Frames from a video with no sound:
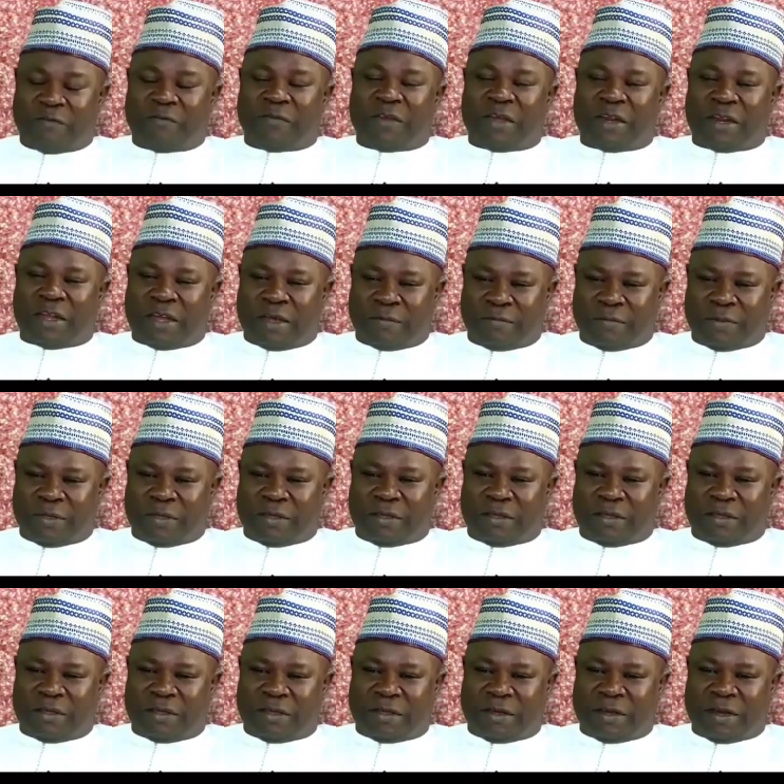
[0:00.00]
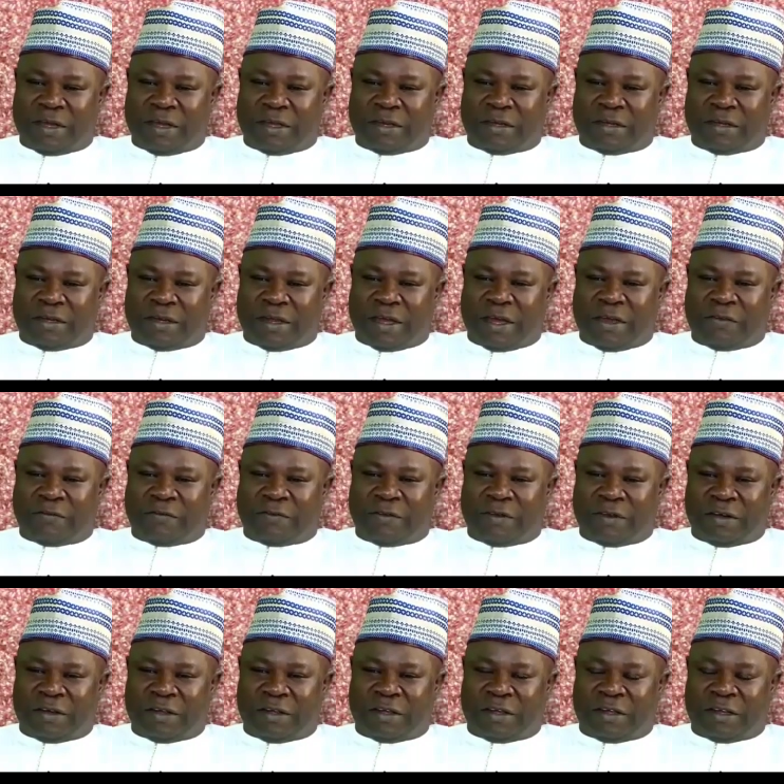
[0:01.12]
I'm very happy that
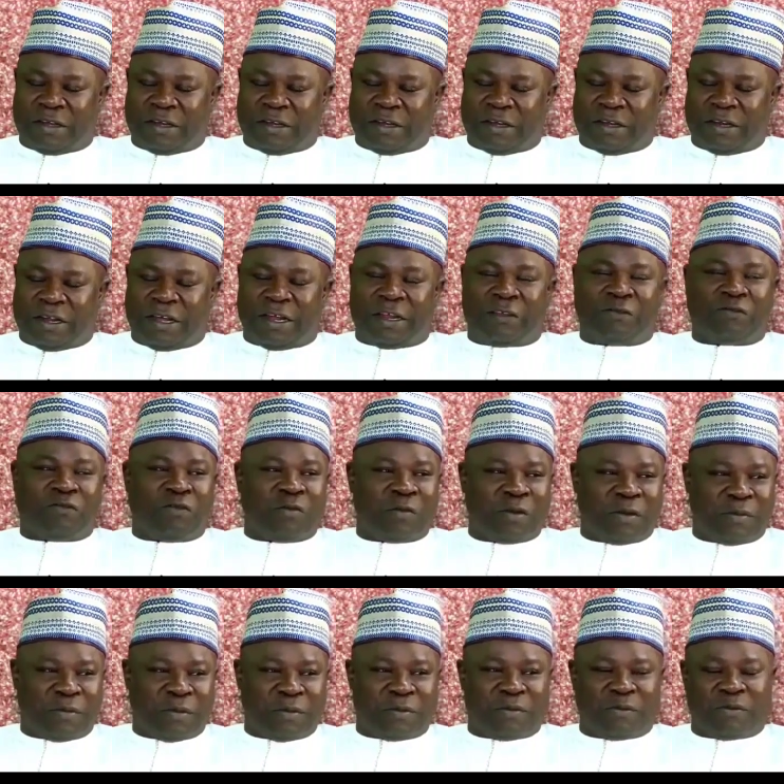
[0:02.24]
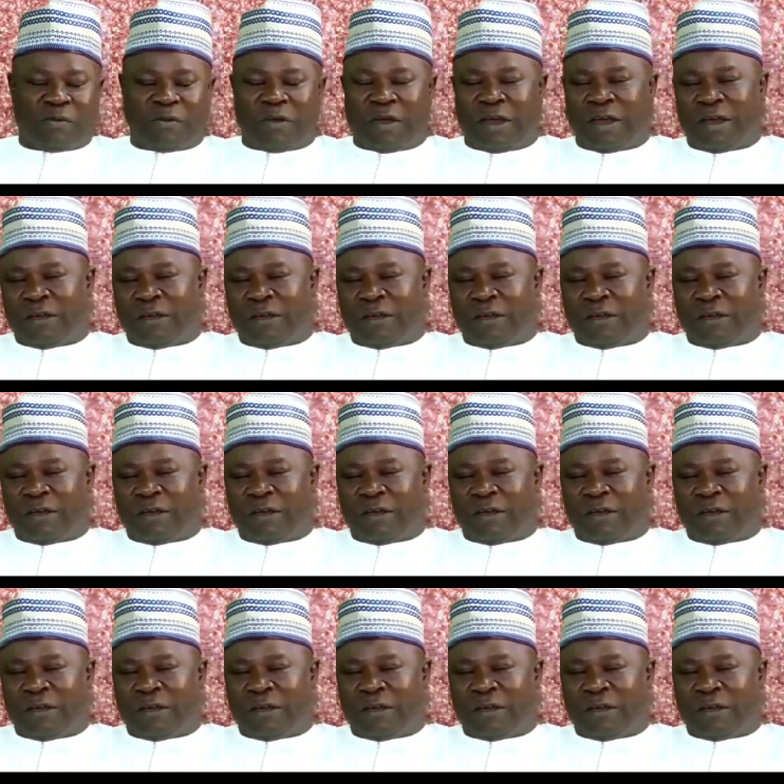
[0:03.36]
after there are so many people